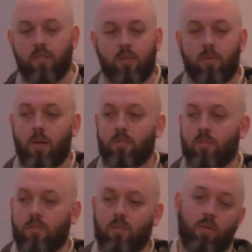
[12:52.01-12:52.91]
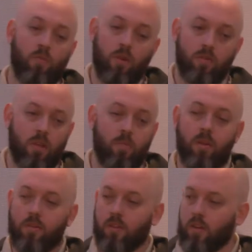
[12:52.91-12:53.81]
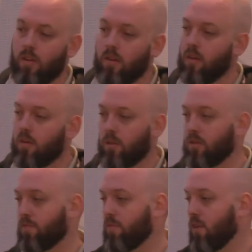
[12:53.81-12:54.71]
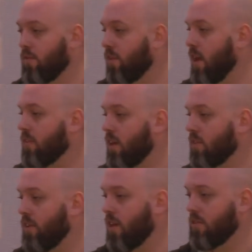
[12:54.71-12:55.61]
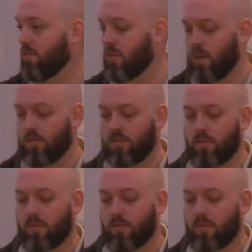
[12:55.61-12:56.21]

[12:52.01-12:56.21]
Sometimes it's just like one zip and it's like a bunch of you know flat text files themselves.